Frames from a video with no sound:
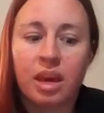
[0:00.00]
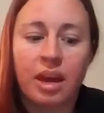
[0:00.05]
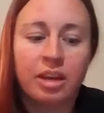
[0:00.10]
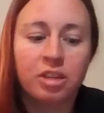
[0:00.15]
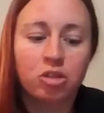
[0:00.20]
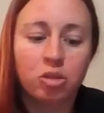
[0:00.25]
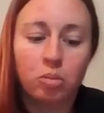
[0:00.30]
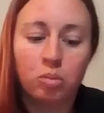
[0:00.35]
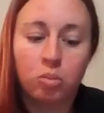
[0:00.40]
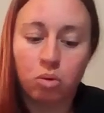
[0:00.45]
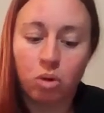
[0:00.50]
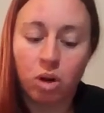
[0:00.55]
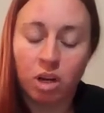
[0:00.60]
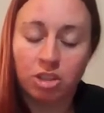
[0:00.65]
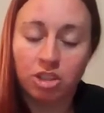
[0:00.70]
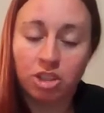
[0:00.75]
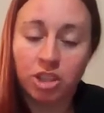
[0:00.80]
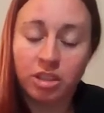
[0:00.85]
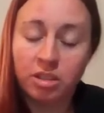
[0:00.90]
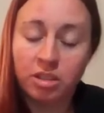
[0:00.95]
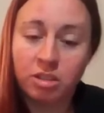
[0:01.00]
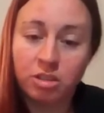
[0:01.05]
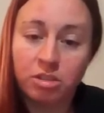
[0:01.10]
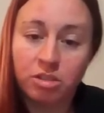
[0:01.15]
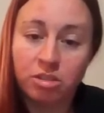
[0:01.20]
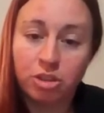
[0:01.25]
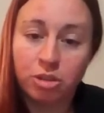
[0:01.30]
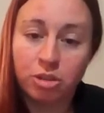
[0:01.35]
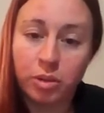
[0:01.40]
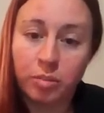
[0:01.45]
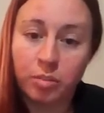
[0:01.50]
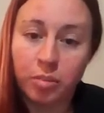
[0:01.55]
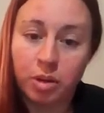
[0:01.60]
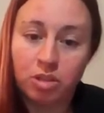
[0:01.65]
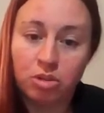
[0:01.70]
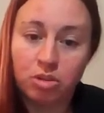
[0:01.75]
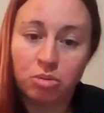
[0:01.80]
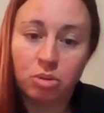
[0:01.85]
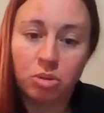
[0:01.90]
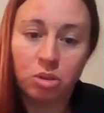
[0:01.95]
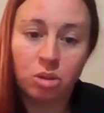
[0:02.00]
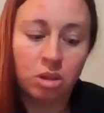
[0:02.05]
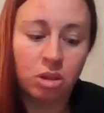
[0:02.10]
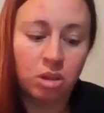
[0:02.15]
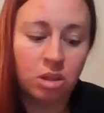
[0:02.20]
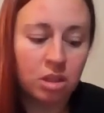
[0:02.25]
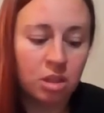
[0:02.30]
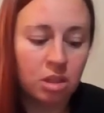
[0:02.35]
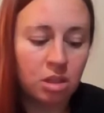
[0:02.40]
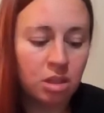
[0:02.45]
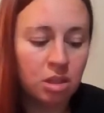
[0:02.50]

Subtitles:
actual project due in module